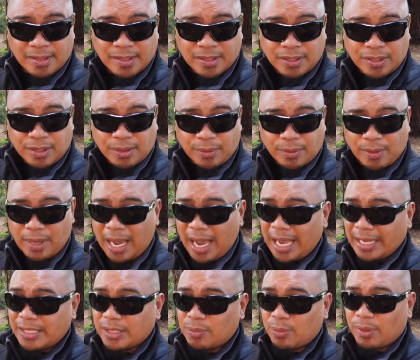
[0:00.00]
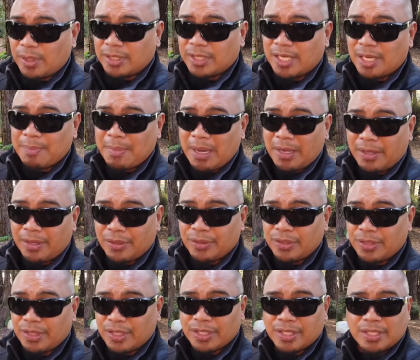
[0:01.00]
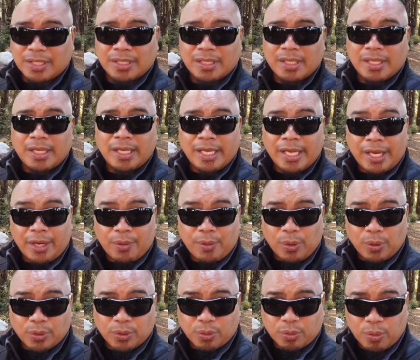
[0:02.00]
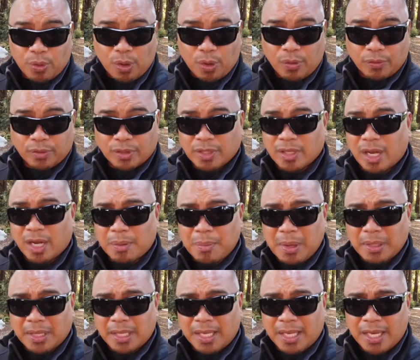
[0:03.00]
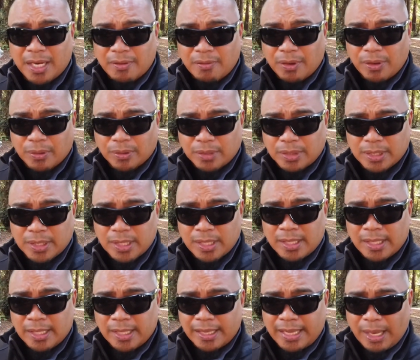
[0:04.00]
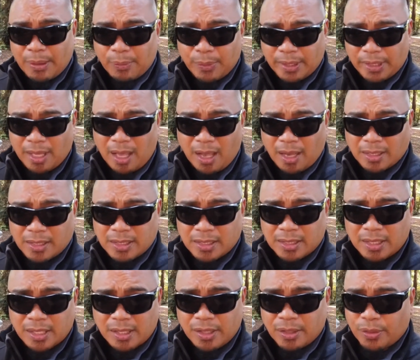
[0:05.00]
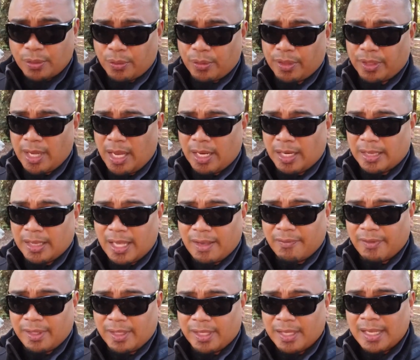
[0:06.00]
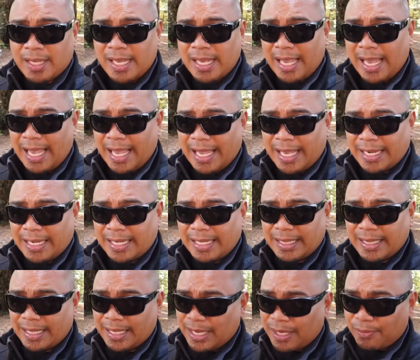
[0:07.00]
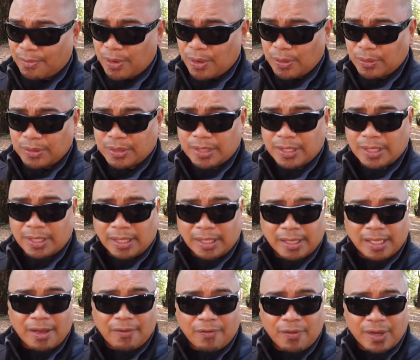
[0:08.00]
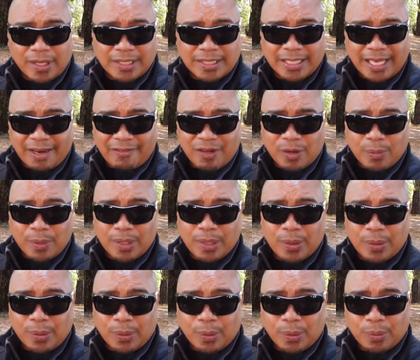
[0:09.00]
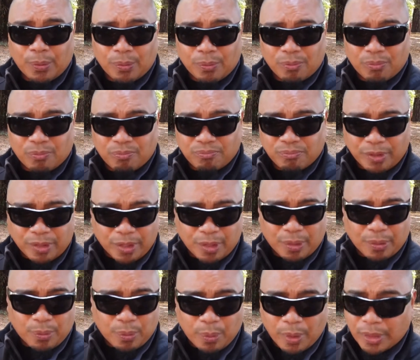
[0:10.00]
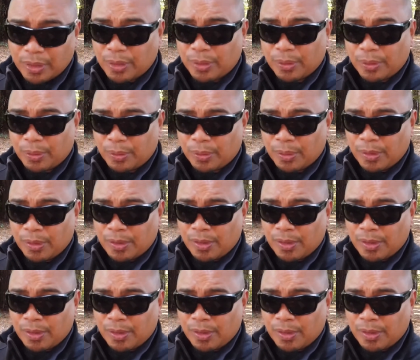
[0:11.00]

So I just wanted to come out here to this Heroes Grove to talk about the heroes that we lost during 9 11. And uh, the heroes, the loved ones, everyone who, you know, went through